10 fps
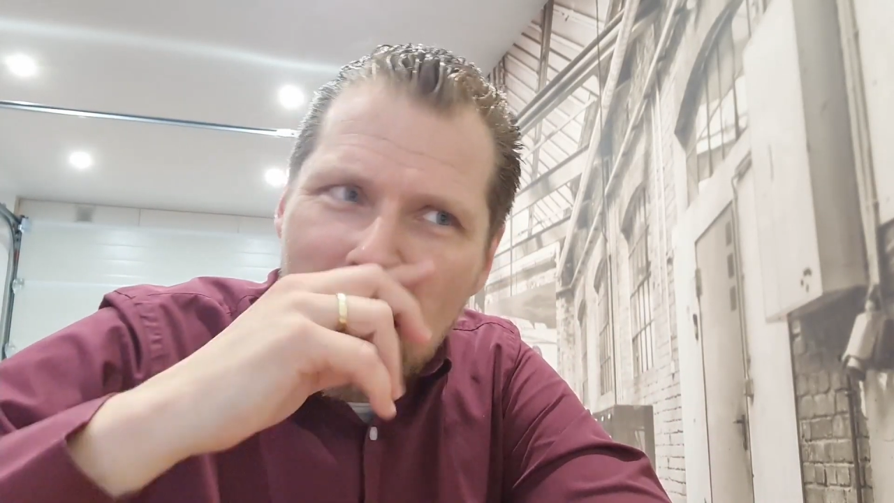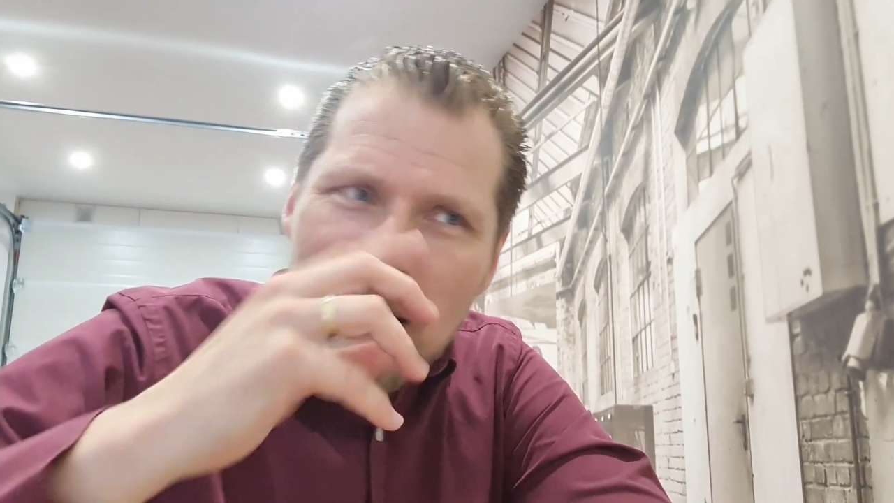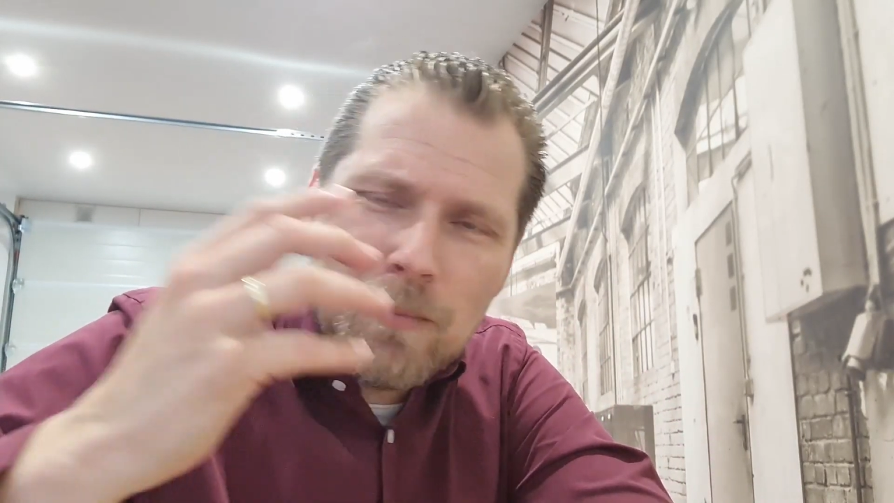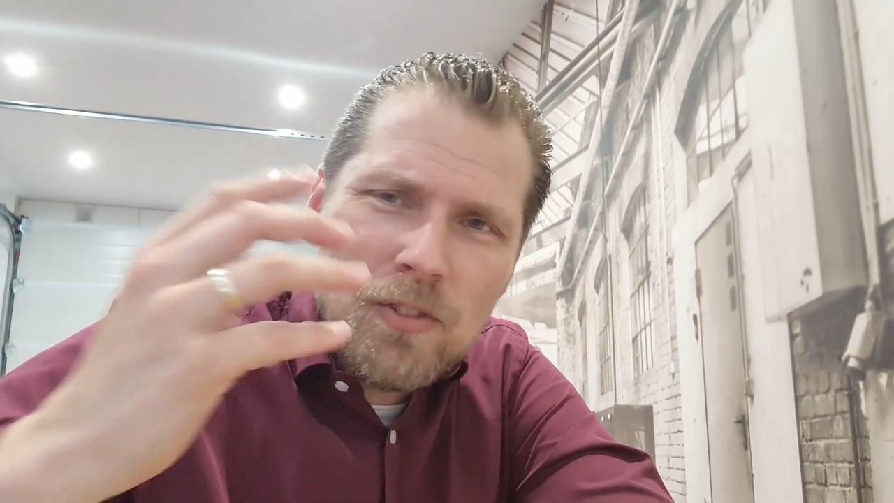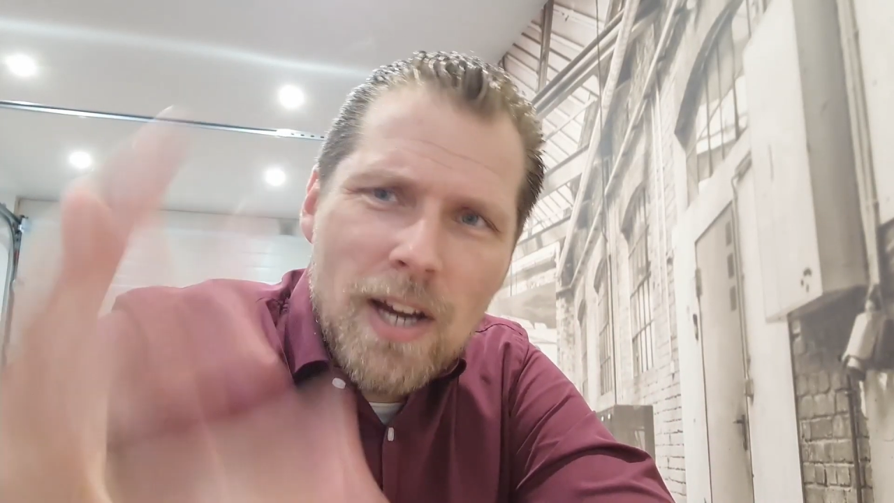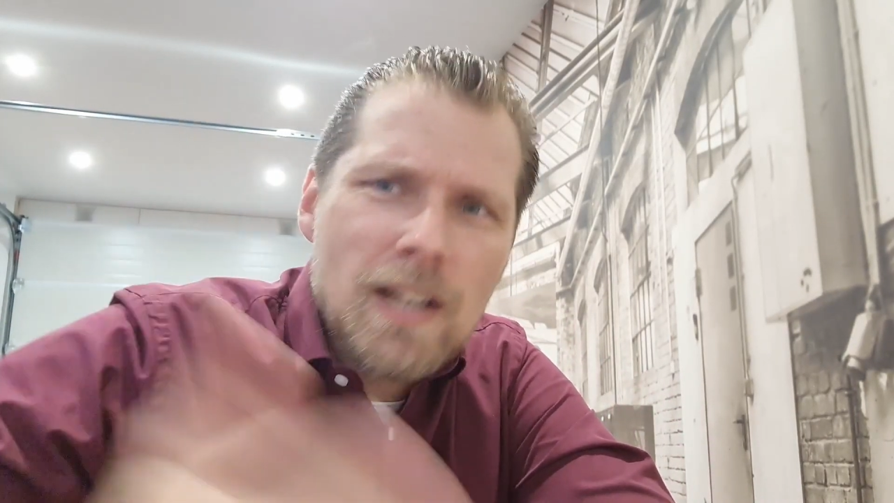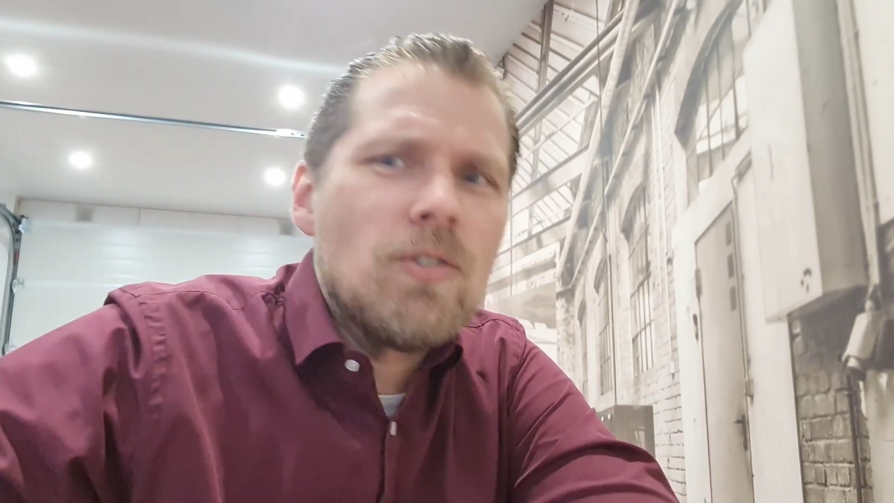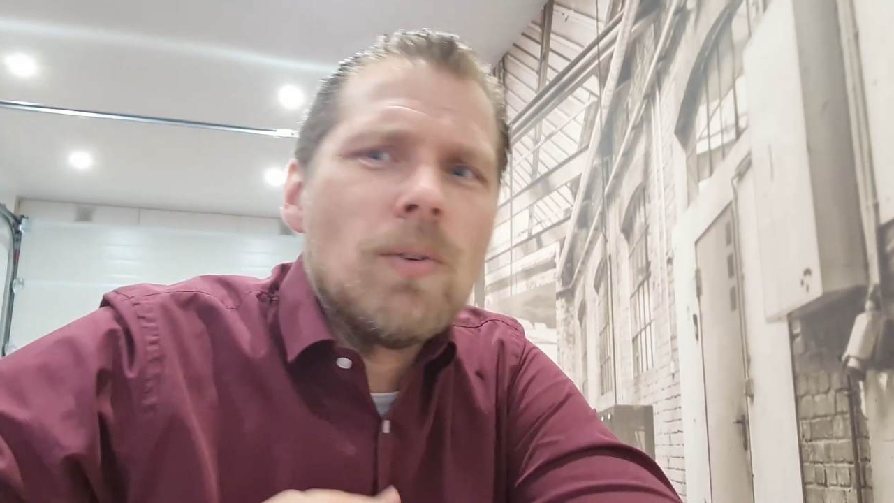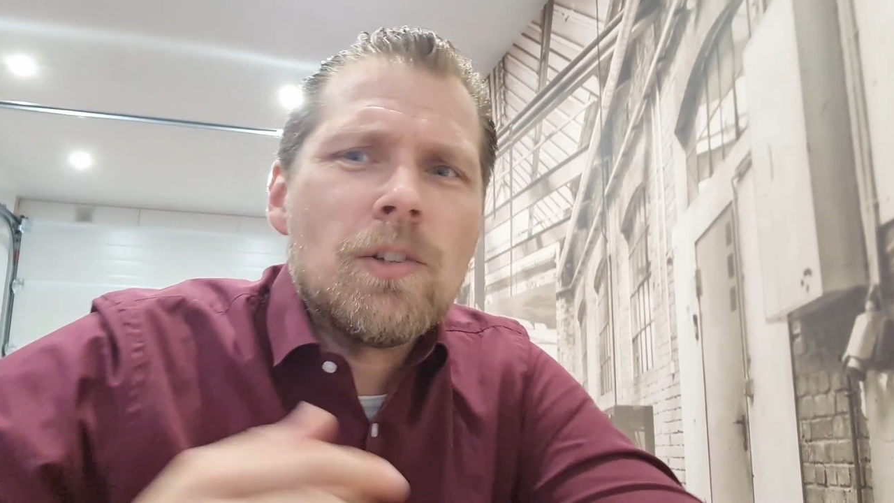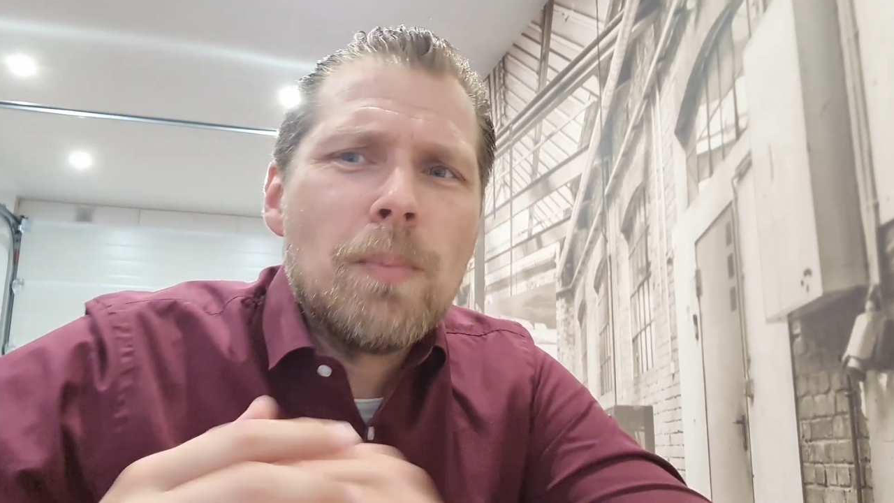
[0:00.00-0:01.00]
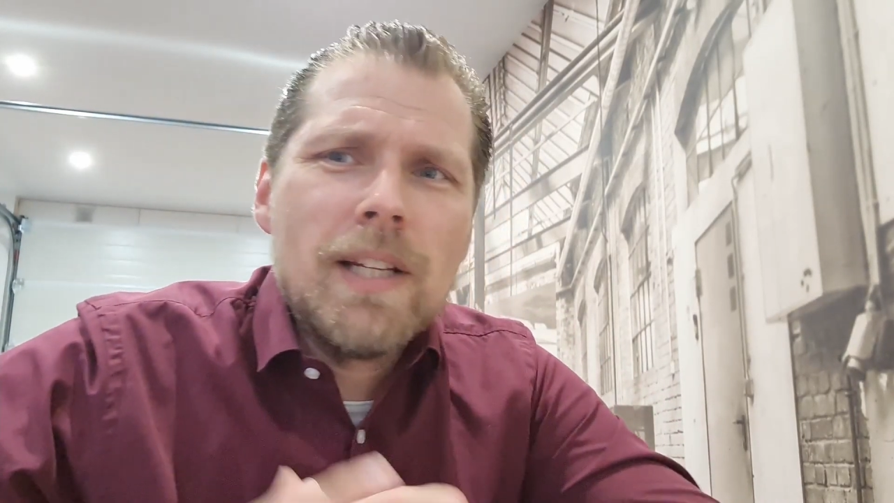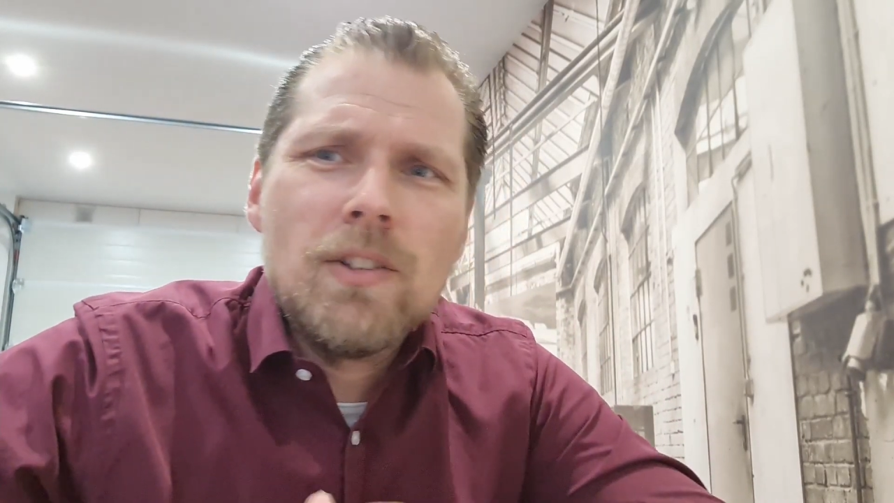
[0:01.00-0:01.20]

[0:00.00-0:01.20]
I'm trying to explain